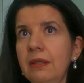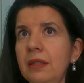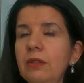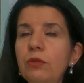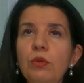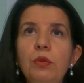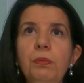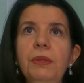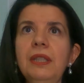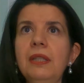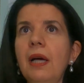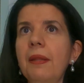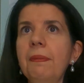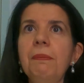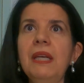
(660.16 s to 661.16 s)
it could be
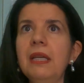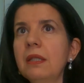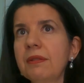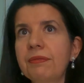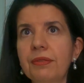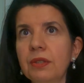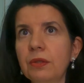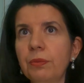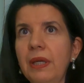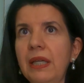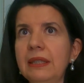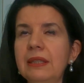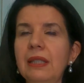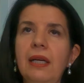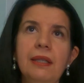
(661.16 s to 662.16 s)
done many different
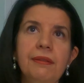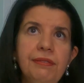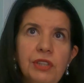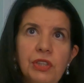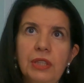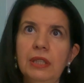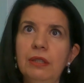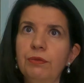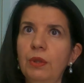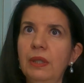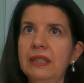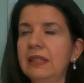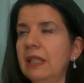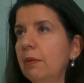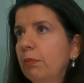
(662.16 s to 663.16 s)
ways, like phishing, for
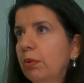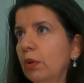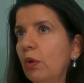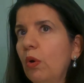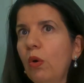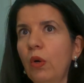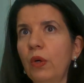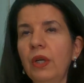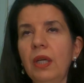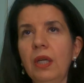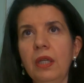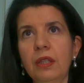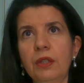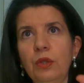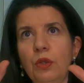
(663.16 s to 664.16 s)
example, or
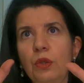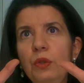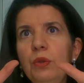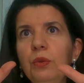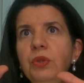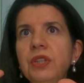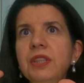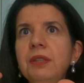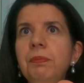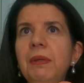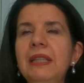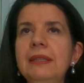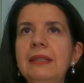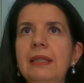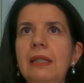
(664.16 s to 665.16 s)
you just
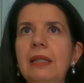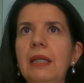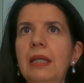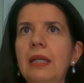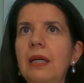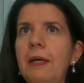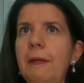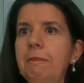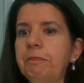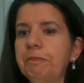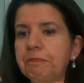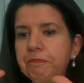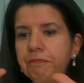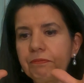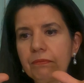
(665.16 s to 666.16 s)
basically
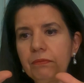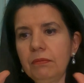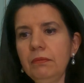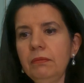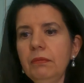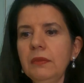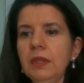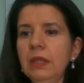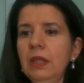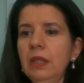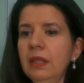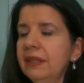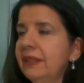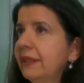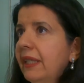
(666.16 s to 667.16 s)

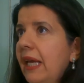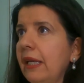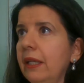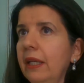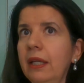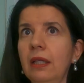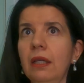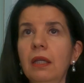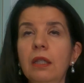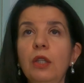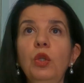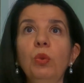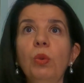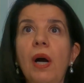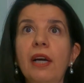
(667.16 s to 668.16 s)
scanning a
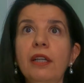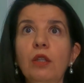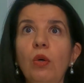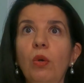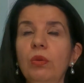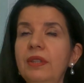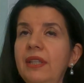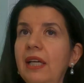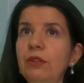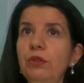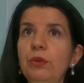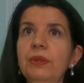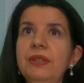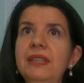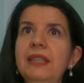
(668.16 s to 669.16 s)
QR code that
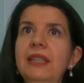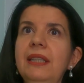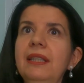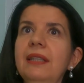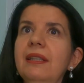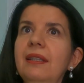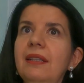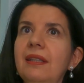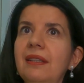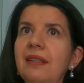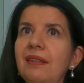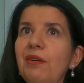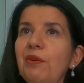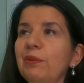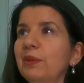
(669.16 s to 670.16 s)
you see
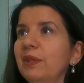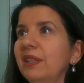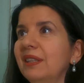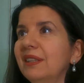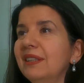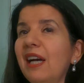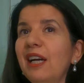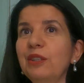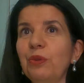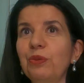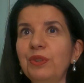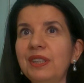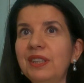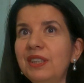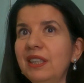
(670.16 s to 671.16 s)
on the side
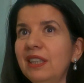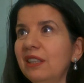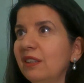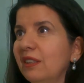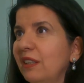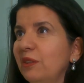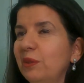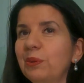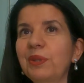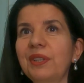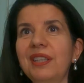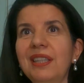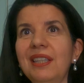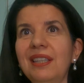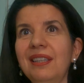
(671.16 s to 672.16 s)
of the street, and you're
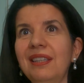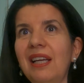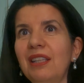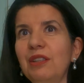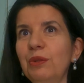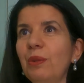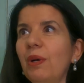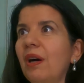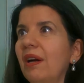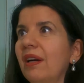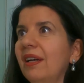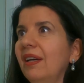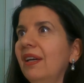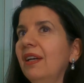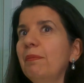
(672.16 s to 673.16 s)
thinking that you
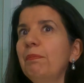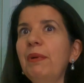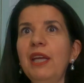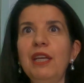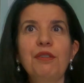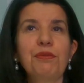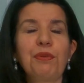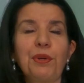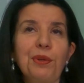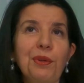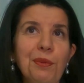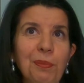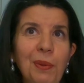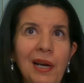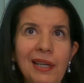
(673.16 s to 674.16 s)
are paying for
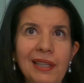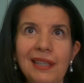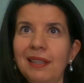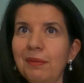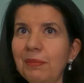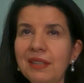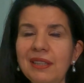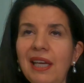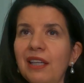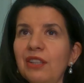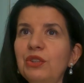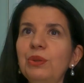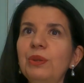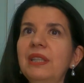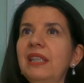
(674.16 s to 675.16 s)
your parking, but
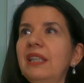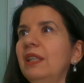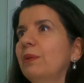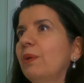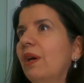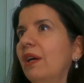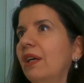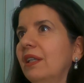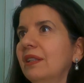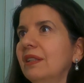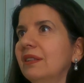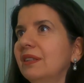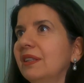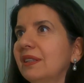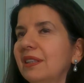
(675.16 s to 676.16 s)
actually you are
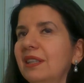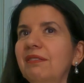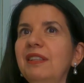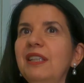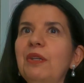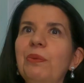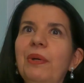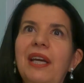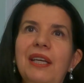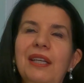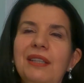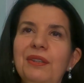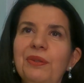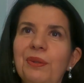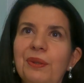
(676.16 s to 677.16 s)
just giving
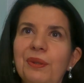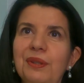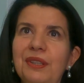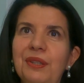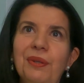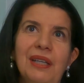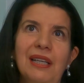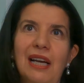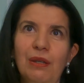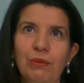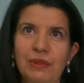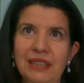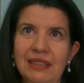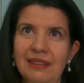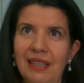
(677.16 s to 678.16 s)
away your
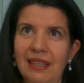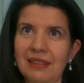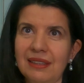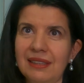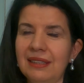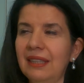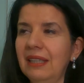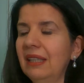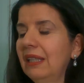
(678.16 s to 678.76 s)
account details.